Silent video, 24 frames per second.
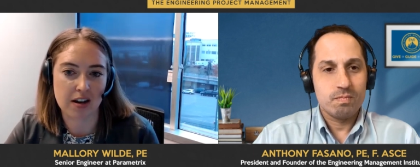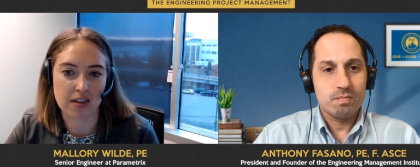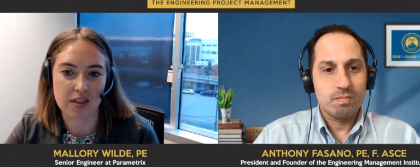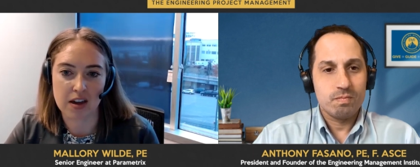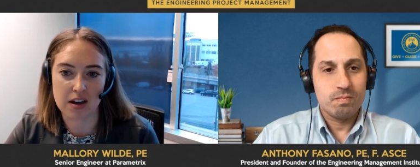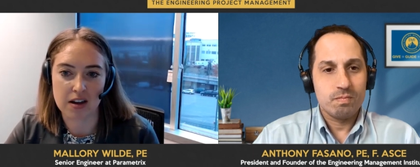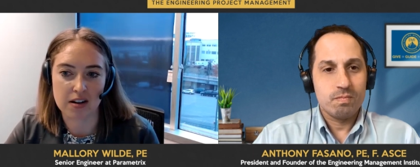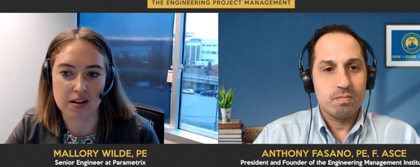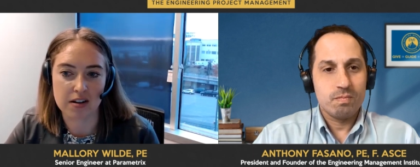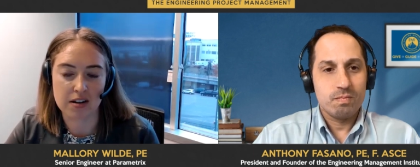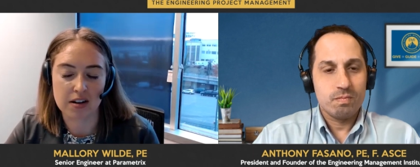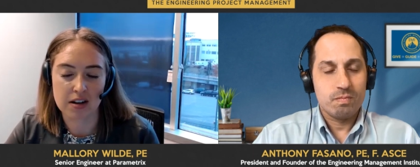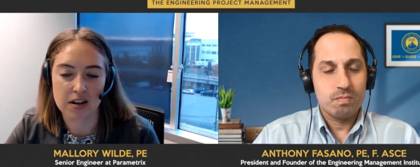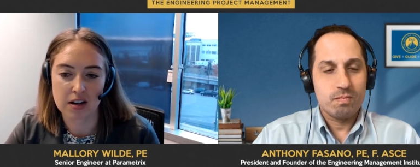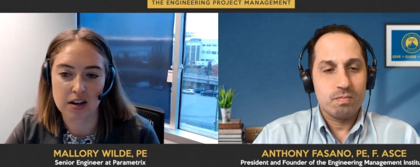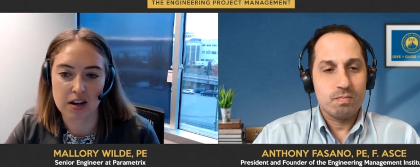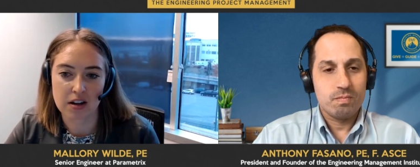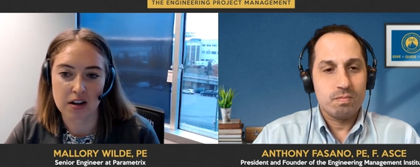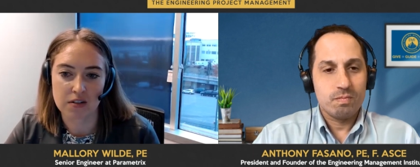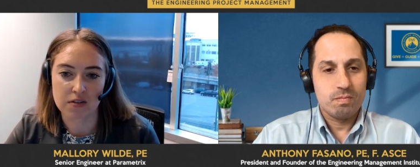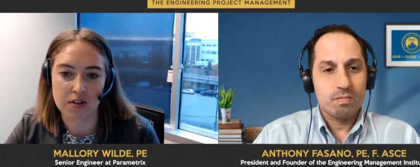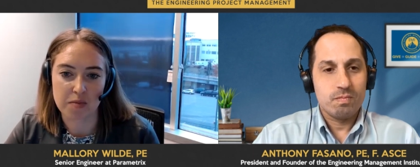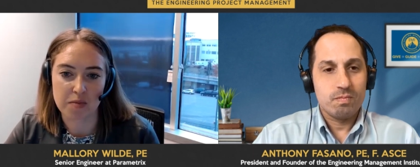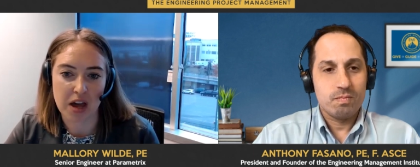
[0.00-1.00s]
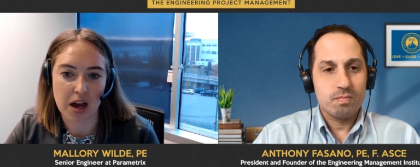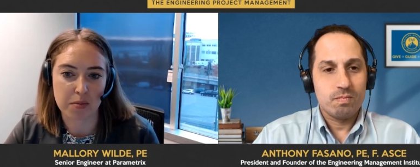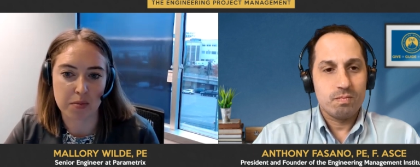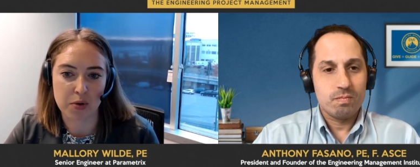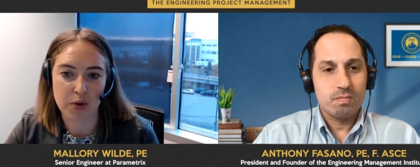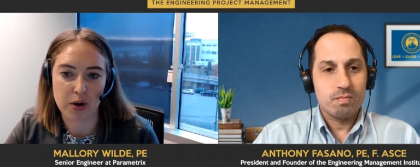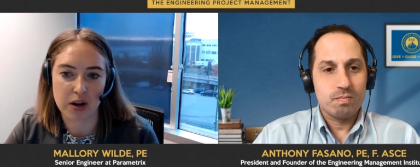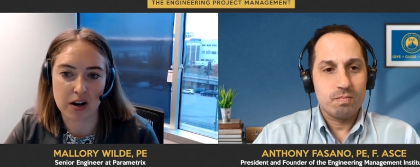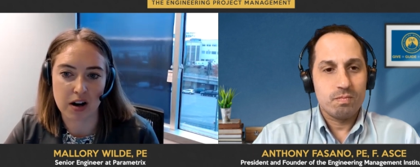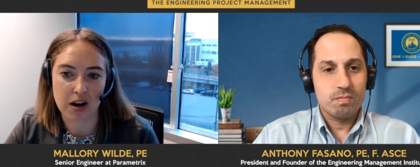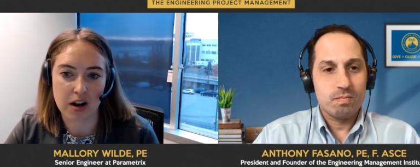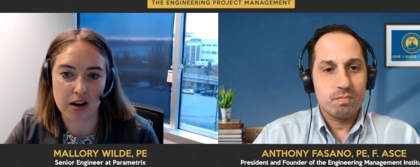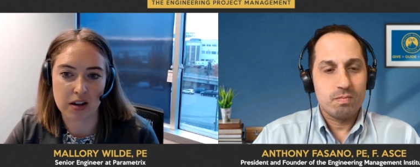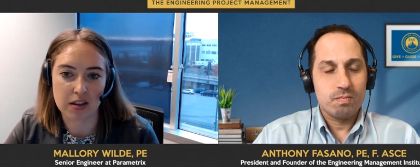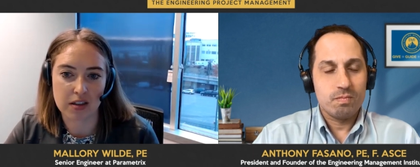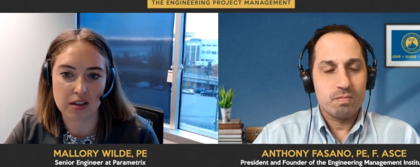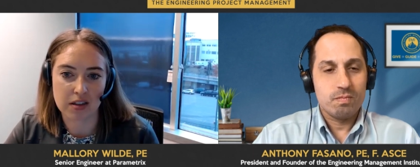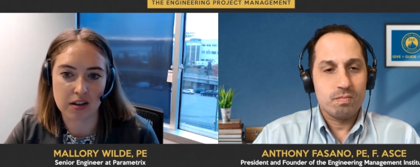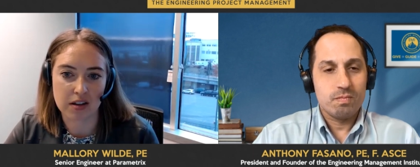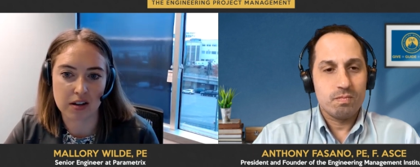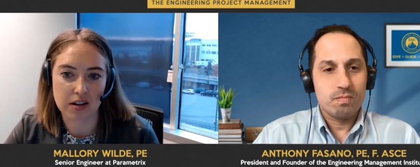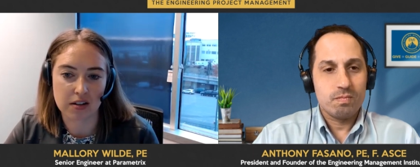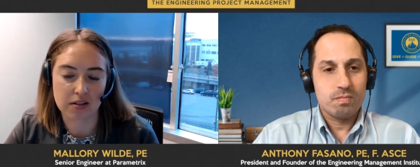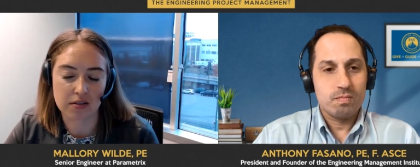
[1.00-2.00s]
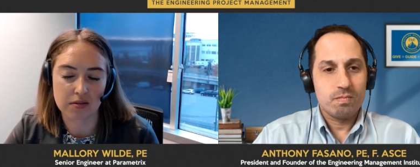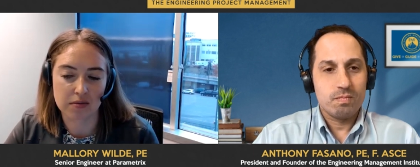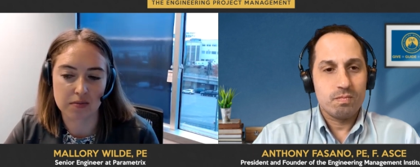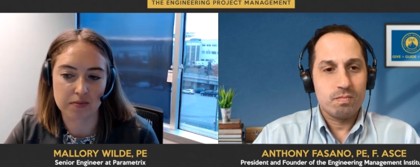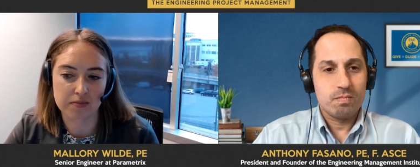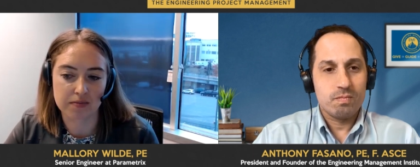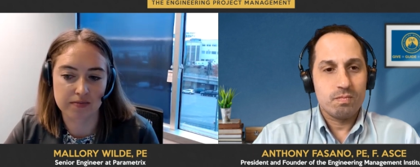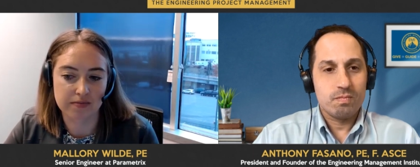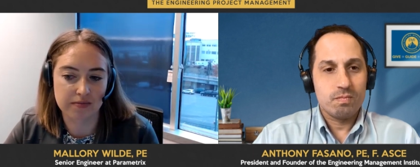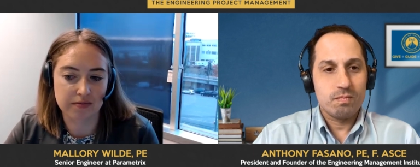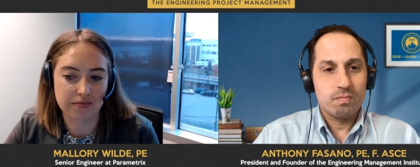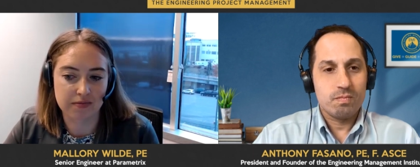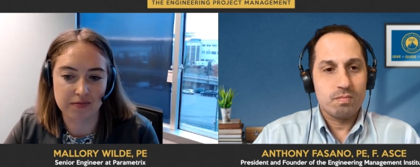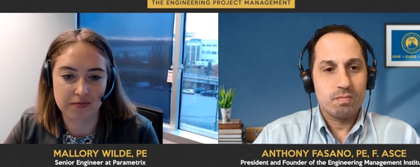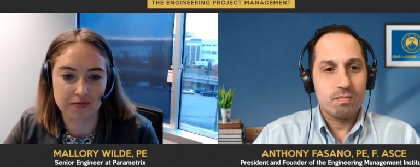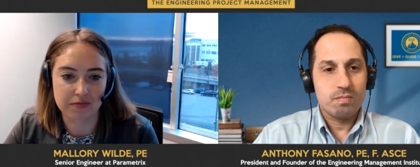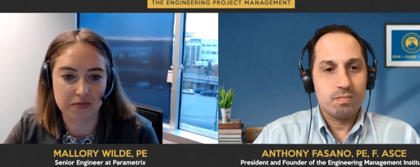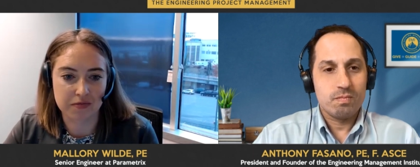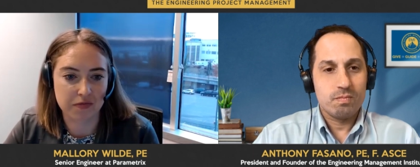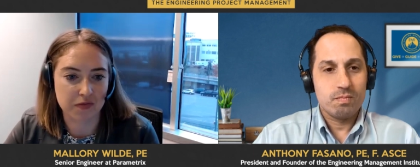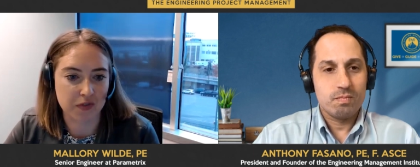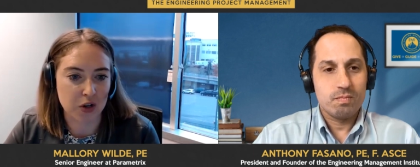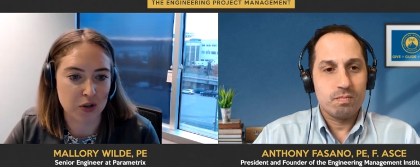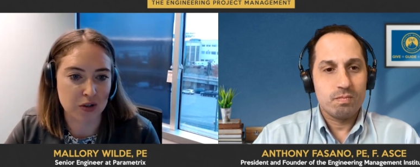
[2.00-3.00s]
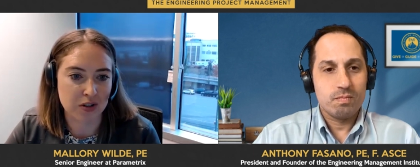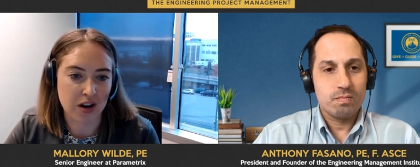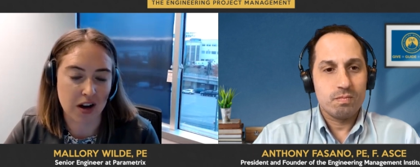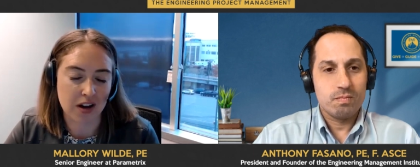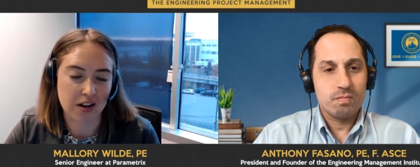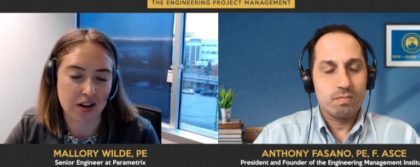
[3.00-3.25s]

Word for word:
Speaker 1: And then from that point on, the phone